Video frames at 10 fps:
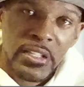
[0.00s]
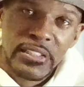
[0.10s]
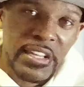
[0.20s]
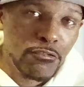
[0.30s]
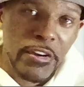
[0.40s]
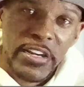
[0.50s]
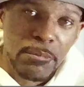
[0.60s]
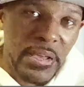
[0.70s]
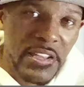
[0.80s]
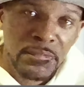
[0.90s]
Get ready,
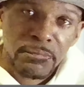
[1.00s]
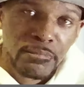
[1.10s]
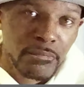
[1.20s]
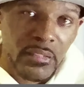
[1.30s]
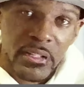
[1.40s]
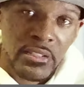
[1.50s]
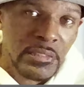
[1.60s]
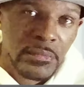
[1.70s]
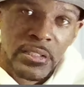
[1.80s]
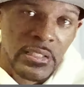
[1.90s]
man.
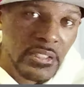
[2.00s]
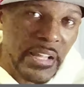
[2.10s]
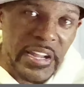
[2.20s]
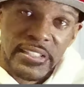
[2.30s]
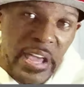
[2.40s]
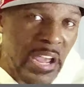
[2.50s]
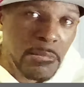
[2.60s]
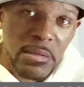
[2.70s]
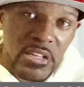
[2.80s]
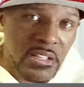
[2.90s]
Like
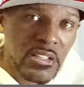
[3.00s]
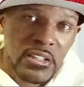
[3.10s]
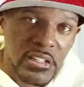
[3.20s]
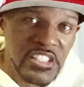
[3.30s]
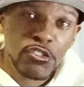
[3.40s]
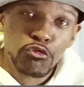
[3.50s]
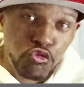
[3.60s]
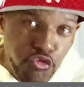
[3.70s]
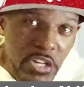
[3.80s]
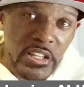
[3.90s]
gaming is
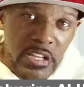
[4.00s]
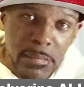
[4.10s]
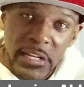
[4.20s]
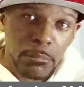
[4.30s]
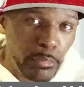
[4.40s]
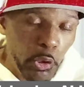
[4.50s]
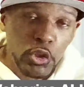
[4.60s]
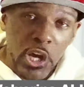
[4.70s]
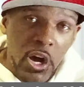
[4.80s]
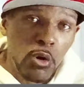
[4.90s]
really about to blow
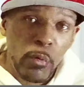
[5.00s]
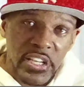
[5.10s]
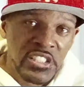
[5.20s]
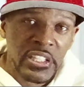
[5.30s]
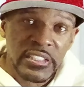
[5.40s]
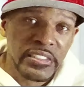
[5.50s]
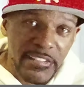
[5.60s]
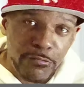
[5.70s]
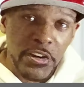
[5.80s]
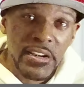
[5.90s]
y'all away something
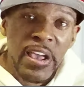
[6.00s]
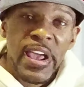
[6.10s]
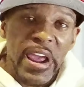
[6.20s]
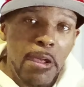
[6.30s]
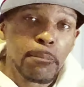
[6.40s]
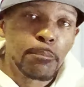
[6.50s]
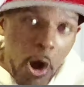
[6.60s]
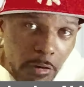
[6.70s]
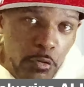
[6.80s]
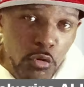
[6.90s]
different. And
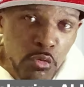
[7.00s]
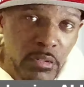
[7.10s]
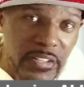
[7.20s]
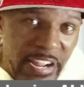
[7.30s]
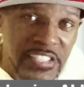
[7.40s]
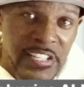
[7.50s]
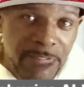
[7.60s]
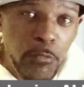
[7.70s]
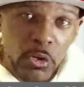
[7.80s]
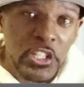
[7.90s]
Marvel
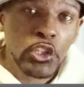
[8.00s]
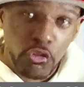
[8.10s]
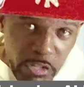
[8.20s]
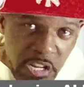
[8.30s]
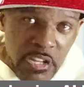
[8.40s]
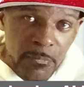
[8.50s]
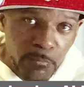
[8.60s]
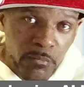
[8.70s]
1943,